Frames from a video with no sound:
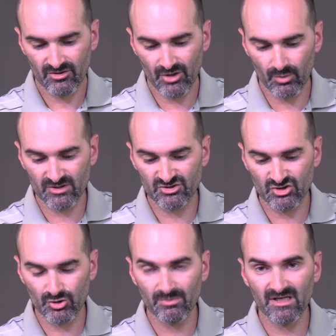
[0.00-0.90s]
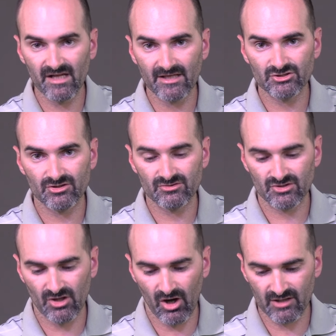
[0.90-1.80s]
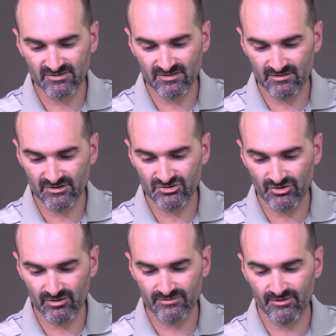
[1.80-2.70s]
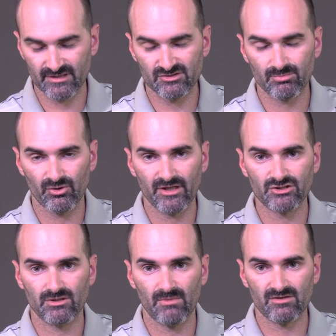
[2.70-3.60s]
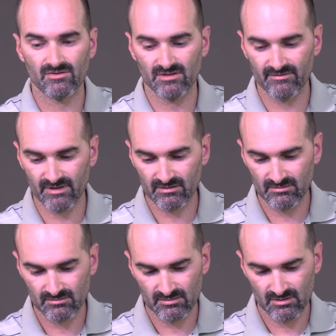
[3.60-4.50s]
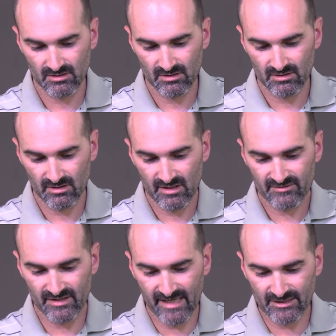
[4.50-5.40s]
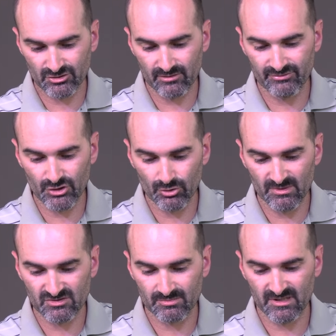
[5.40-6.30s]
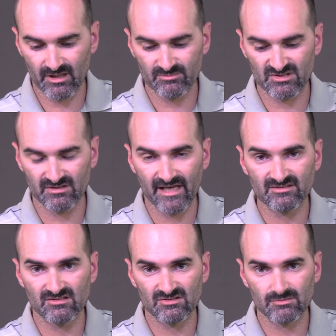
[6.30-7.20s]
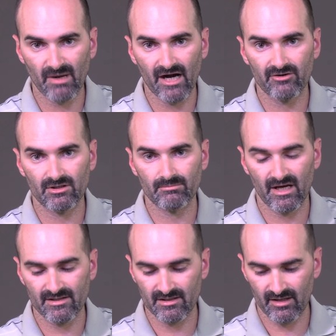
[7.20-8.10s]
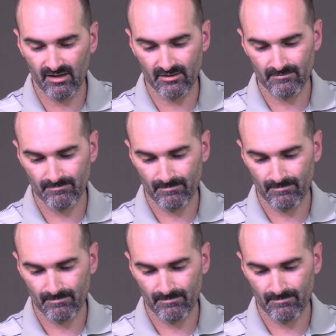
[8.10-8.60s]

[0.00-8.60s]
Though it is human nature to constantly search for inspiration among the living, the nature of humans becomes less inspiring by the day.